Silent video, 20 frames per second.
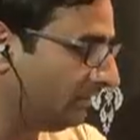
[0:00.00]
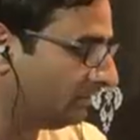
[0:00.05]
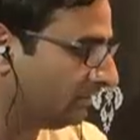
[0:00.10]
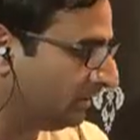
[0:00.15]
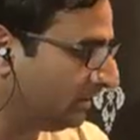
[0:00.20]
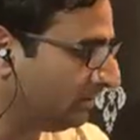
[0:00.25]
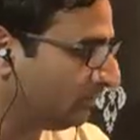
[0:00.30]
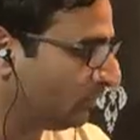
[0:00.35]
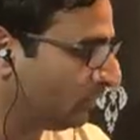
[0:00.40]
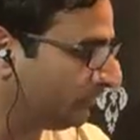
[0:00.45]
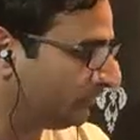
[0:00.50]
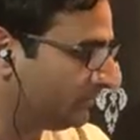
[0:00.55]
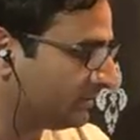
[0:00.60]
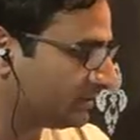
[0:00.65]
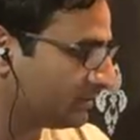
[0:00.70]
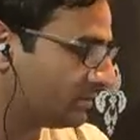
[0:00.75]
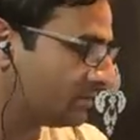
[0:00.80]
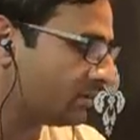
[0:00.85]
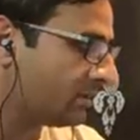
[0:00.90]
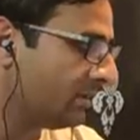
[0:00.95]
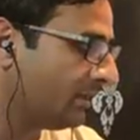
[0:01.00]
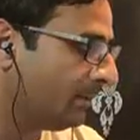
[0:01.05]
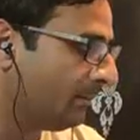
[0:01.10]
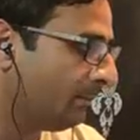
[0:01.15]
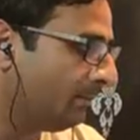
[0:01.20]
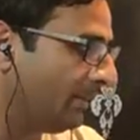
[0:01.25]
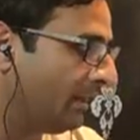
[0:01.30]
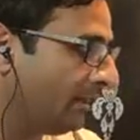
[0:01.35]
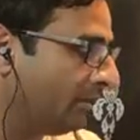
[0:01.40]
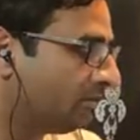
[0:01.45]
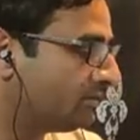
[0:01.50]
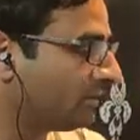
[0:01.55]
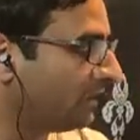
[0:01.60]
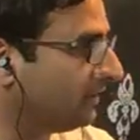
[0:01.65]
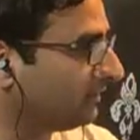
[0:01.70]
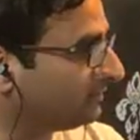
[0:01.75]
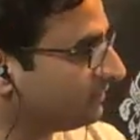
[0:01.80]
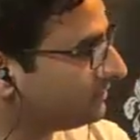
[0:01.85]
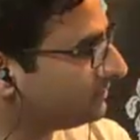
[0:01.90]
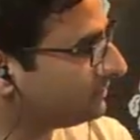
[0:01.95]
theme of this is marriage,
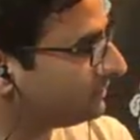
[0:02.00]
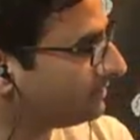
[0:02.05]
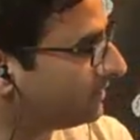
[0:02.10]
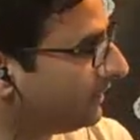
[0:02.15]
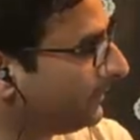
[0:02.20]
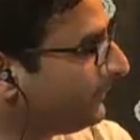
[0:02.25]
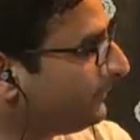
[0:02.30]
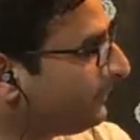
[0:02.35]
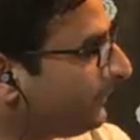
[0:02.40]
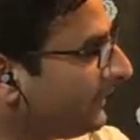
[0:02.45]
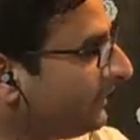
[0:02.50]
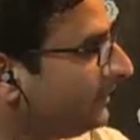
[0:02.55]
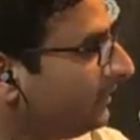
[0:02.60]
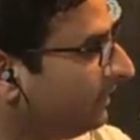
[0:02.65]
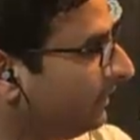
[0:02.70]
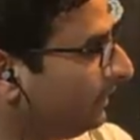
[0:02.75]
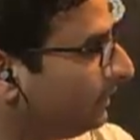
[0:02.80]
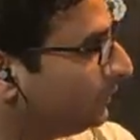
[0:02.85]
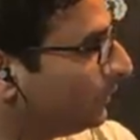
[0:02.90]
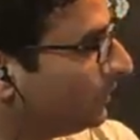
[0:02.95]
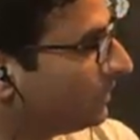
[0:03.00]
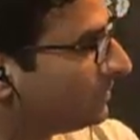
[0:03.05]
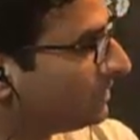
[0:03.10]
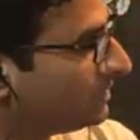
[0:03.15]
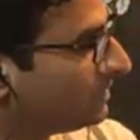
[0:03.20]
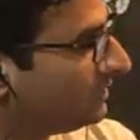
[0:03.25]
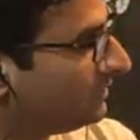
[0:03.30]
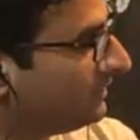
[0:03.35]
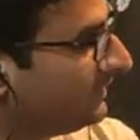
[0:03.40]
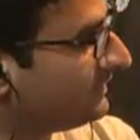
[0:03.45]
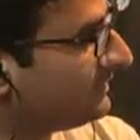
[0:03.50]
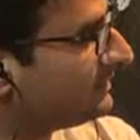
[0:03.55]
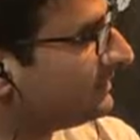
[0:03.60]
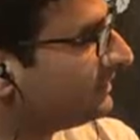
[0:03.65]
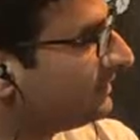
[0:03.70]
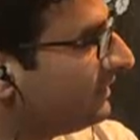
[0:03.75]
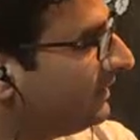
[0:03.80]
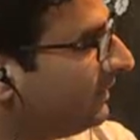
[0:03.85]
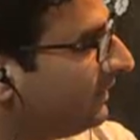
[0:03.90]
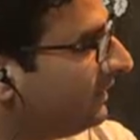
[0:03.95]
and say it was
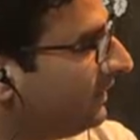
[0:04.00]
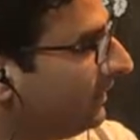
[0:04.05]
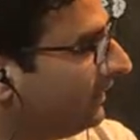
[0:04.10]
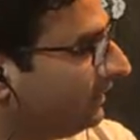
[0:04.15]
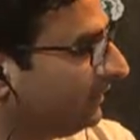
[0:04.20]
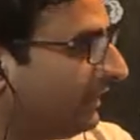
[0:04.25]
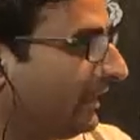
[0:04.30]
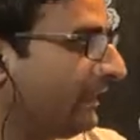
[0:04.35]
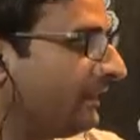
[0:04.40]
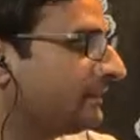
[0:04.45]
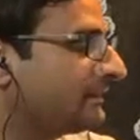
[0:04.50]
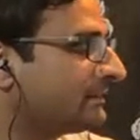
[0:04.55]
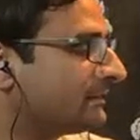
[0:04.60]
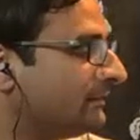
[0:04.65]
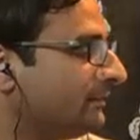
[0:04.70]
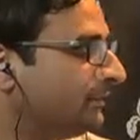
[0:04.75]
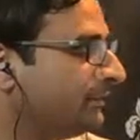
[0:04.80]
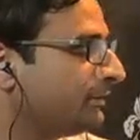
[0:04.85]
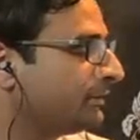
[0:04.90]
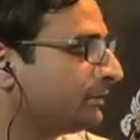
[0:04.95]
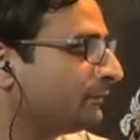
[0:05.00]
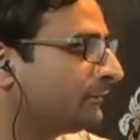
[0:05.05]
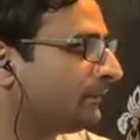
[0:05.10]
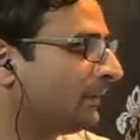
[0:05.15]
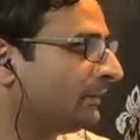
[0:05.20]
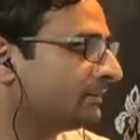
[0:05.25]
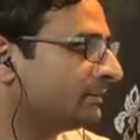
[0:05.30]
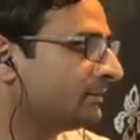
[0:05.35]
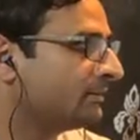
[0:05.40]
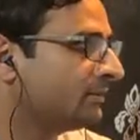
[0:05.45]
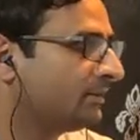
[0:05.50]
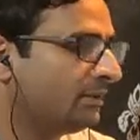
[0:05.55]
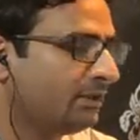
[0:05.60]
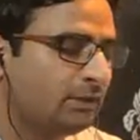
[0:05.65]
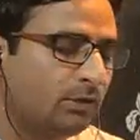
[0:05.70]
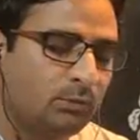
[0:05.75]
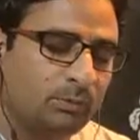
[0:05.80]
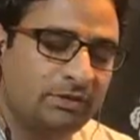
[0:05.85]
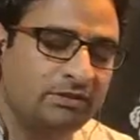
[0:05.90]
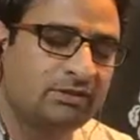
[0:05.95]
this an excellent father.
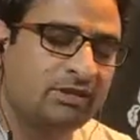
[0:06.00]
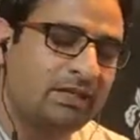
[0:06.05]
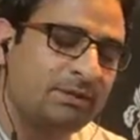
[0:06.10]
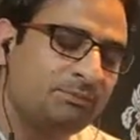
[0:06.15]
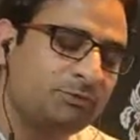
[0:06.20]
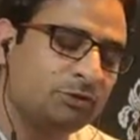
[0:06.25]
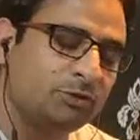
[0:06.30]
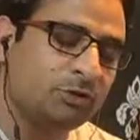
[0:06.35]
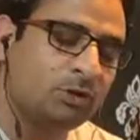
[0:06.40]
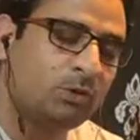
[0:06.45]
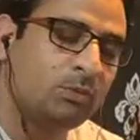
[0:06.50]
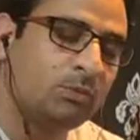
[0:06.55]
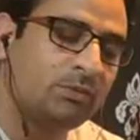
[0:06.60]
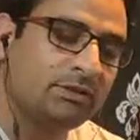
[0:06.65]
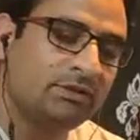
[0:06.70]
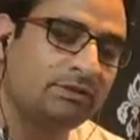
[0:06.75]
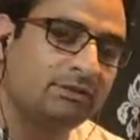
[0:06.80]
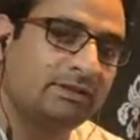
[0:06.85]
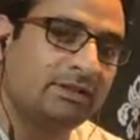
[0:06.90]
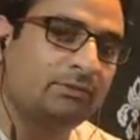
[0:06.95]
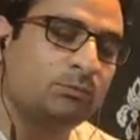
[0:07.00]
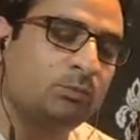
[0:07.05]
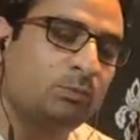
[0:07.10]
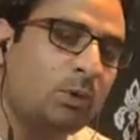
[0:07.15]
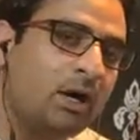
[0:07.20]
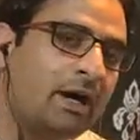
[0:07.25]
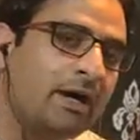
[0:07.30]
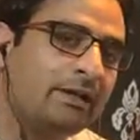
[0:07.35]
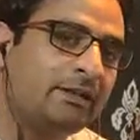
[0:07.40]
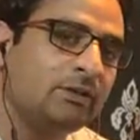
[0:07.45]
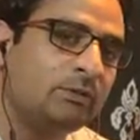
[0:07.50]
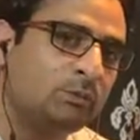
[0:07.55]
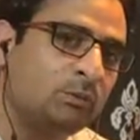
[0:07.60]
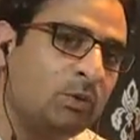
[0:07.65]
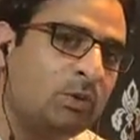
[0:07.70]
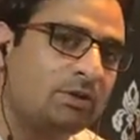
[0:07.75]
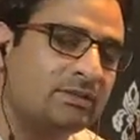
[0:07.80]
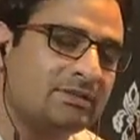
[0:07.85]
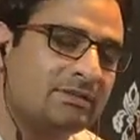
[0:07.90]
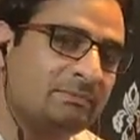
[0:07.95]
We came to know that why
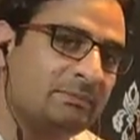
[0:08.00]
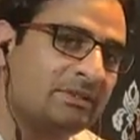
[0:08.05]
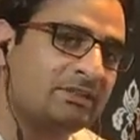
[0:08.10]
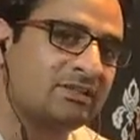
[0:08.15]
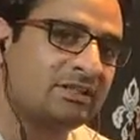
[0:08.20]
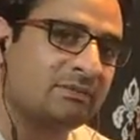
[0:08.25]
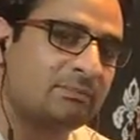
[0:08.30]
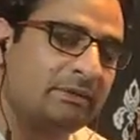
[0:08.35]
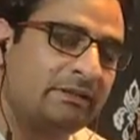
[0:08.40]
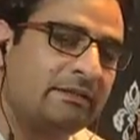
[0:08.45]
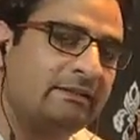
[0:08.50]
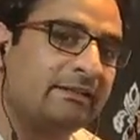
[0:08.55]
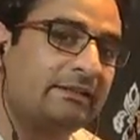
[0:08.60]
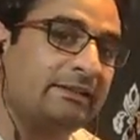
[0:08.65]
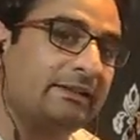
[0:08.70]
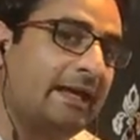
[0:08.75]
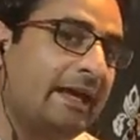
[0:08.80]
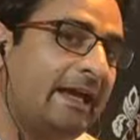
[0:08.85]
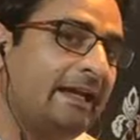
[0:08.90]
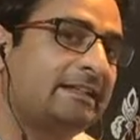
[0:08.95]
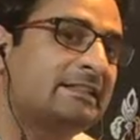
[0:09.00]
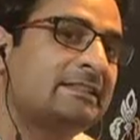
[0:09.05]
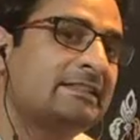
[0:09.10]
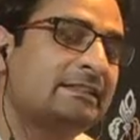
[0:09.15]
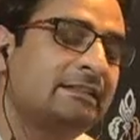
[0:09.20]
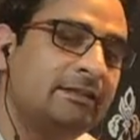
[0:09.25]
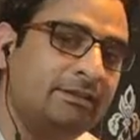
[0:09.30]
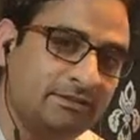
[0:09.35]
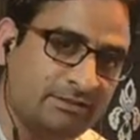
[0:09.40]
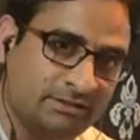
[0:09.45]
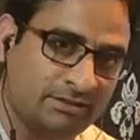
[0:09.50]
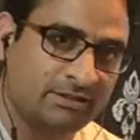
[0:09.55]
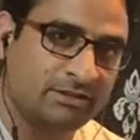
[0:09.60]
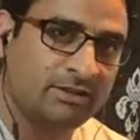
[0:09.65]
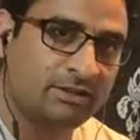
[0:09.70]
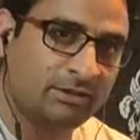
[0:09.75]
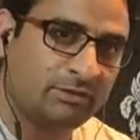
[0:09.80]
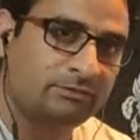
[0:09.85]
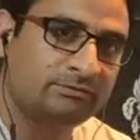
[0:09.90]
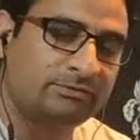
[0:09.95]
was Mr. Bennet an excellent
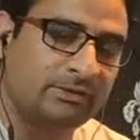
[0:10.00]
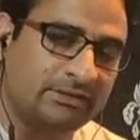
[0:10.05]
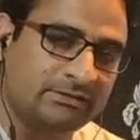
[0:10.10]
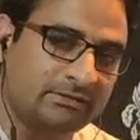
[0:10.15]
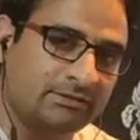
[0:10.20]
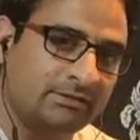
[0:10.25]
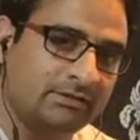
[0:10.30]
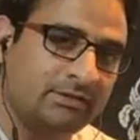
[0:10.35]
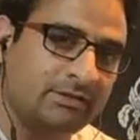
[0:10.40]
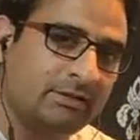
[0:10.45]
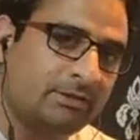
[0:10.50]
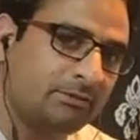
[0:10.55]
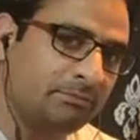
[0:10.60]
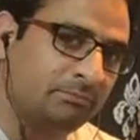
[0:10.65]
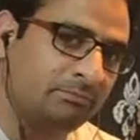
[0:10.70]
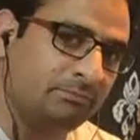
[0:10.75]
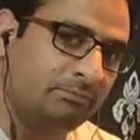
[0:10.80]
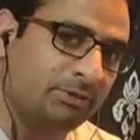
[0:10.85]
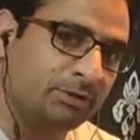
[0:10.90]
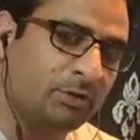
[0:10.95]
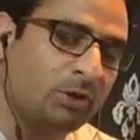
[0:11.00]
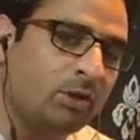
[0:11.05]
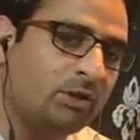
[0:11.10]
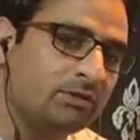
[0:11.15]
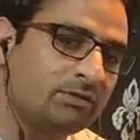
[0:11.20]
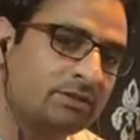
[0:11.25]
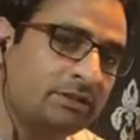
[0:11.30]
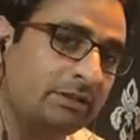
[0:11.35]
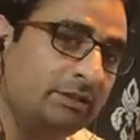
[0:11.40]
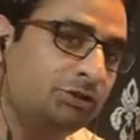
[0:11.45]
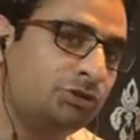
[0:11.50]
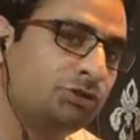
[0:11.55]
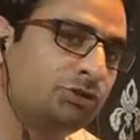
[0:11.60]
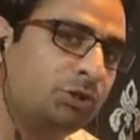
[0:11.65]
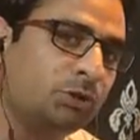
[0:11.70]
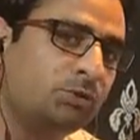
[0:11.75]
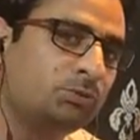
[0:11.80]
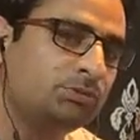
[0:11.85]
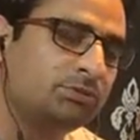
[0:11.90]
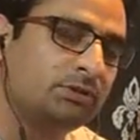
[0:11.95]
father? Because he
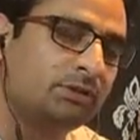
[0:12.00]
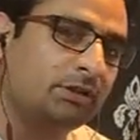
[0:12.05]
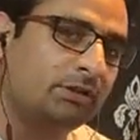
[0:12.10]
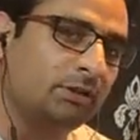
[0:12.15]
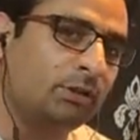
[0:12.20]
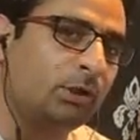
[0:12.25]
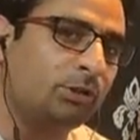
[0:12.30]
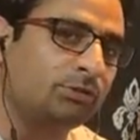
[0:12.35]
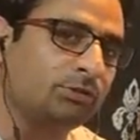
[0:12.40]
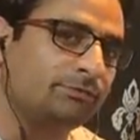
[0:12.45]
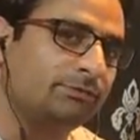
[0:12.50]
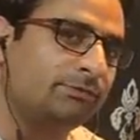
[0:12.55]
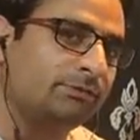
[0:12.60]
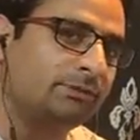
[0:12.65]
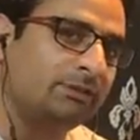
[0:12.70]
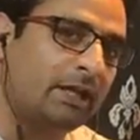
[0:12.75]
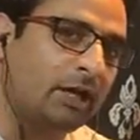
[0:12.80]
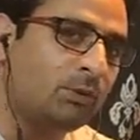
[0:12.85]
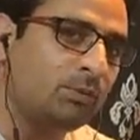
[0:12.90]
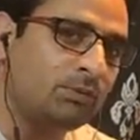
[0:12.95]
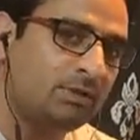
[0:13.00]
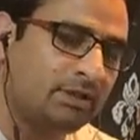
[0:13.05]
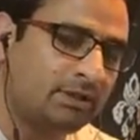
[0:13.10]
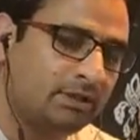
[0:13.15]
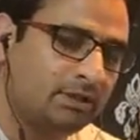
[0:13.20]
showed a lot of love.